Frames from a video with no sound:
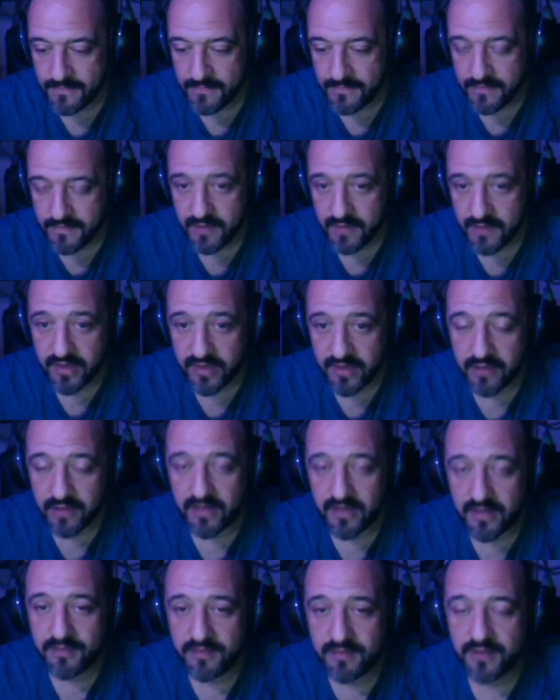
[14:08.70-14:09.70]
The bigger the
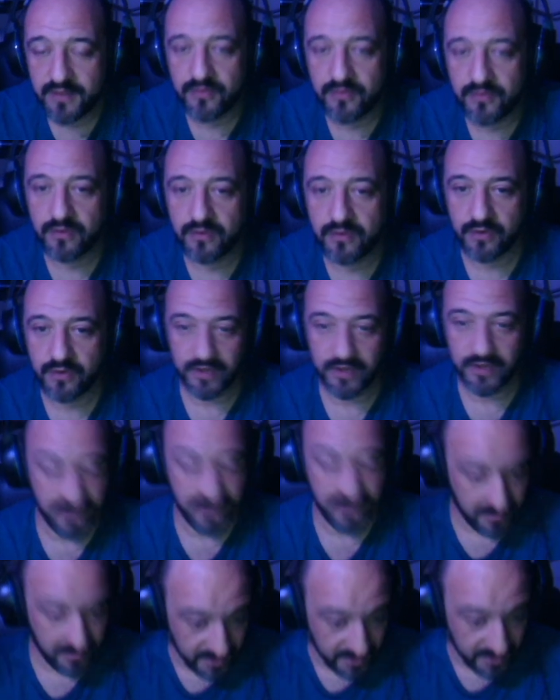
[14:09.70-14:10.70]
map, the more loading
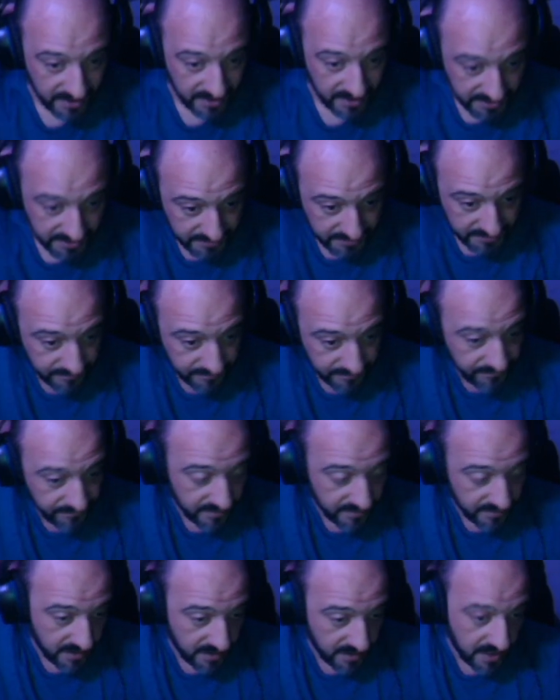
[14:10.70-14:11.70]
time it takes,
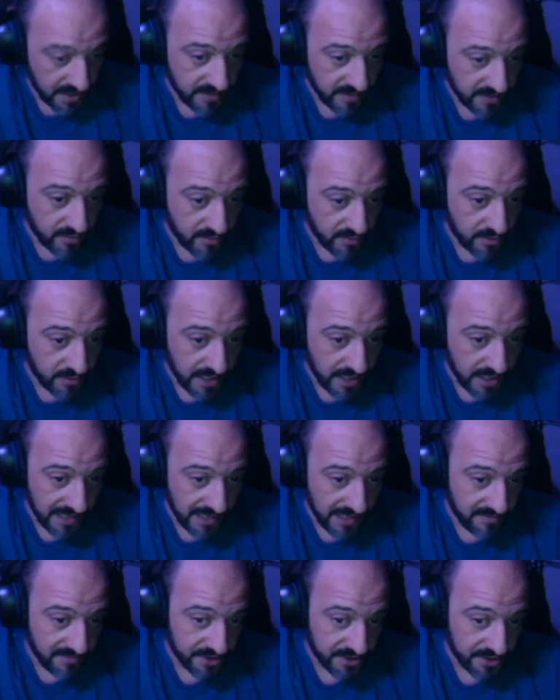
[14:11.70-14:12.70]
and the more
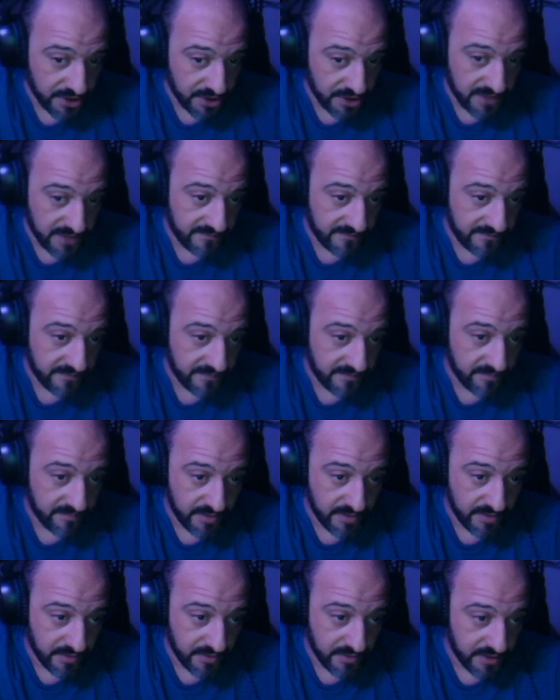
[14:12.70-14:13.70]
elements you have
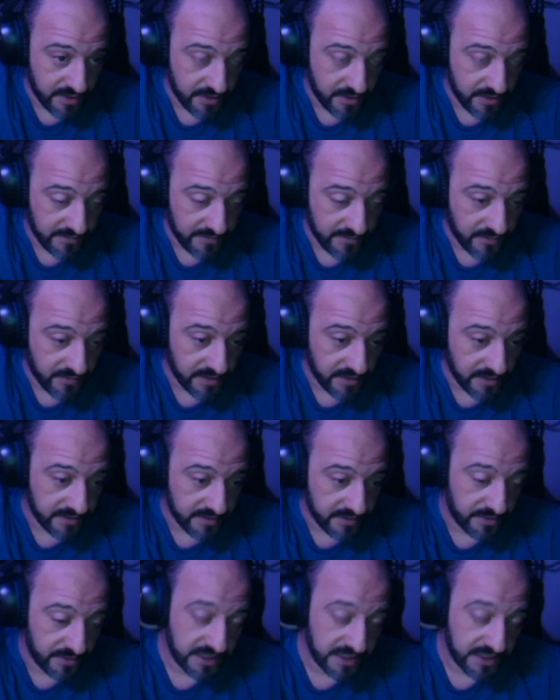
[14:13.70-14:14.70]
built, you have created.
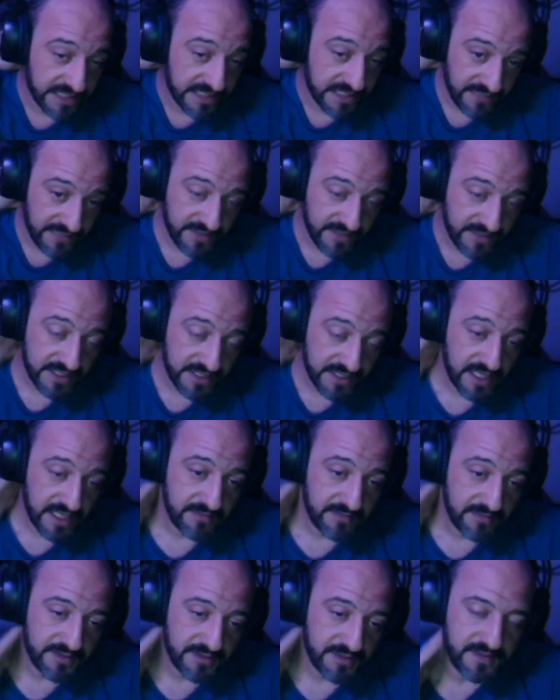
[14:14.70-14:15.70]
You can save these
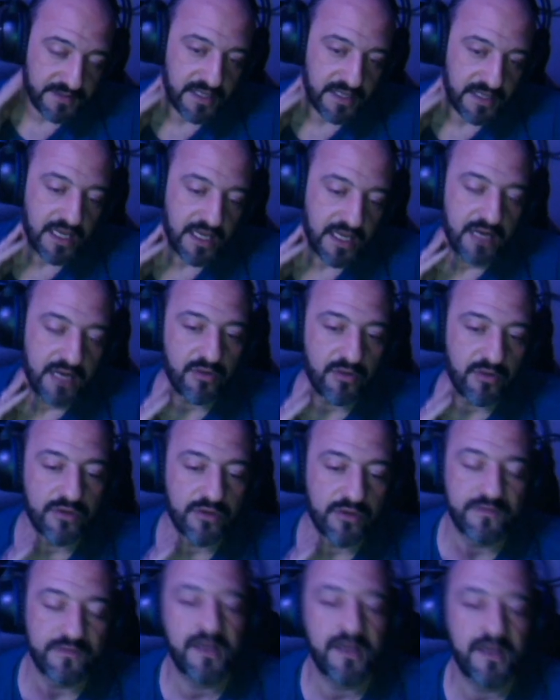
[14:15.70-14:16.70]
games at any point
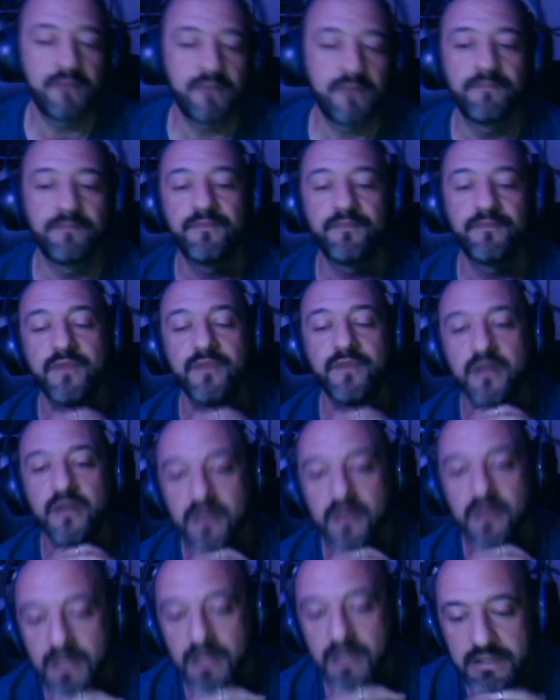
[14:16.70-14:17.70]
of time.
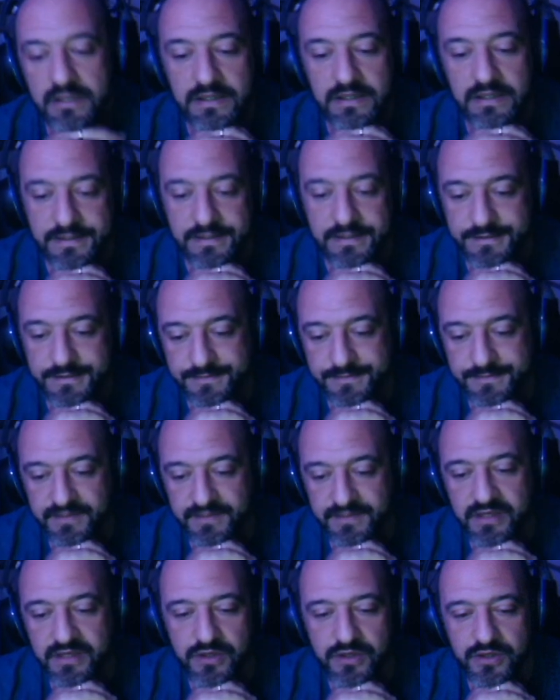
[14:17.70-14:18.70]

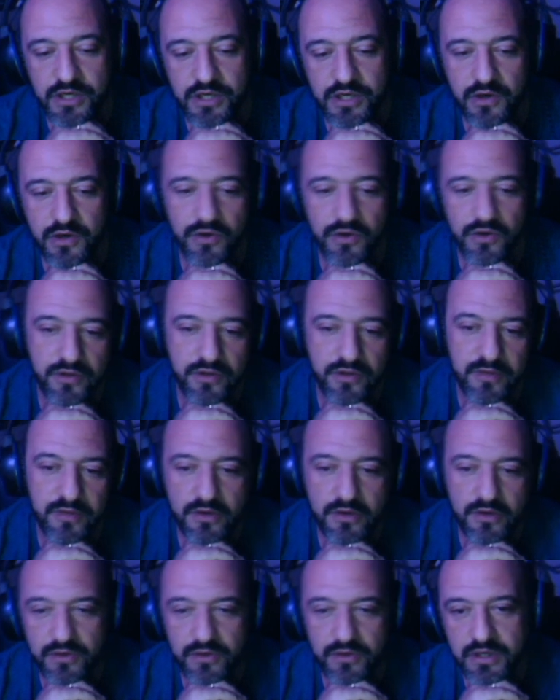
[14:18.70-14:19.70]
Then you can load them and
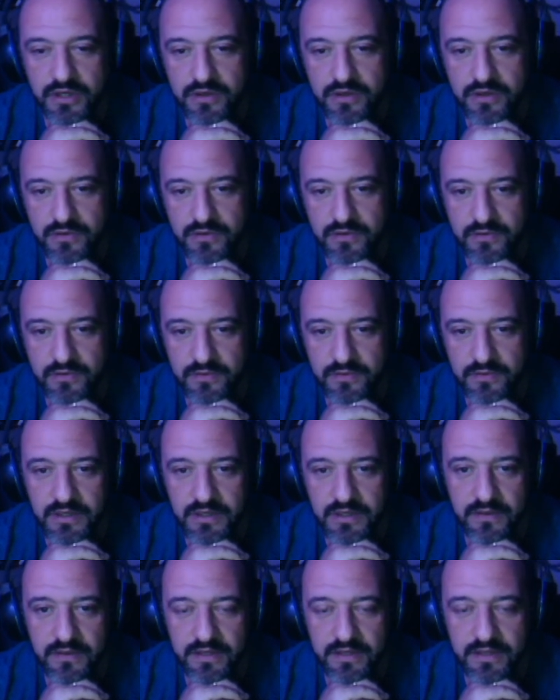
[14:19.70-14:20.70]
continue
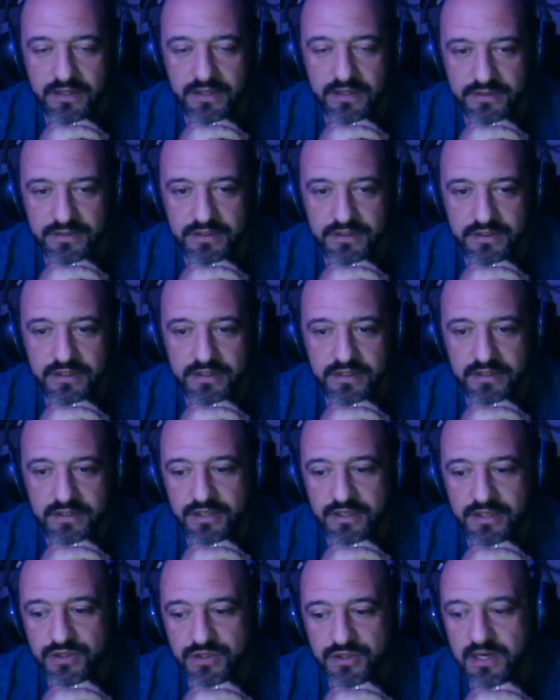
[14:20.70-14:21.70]
as
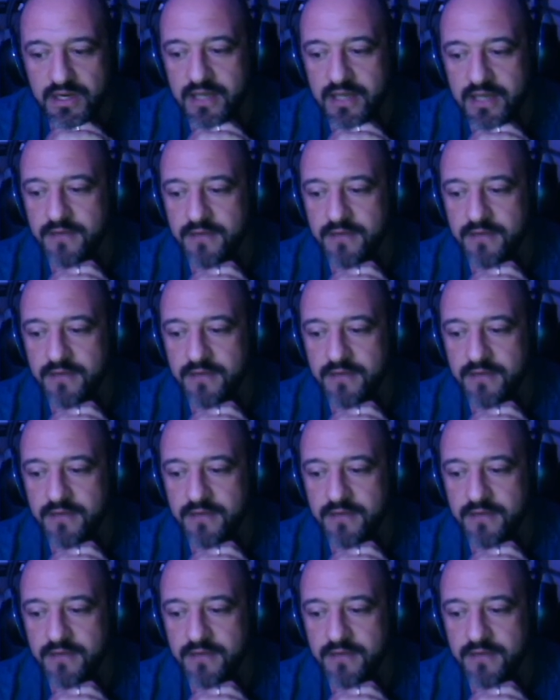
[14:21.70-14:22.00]
you like.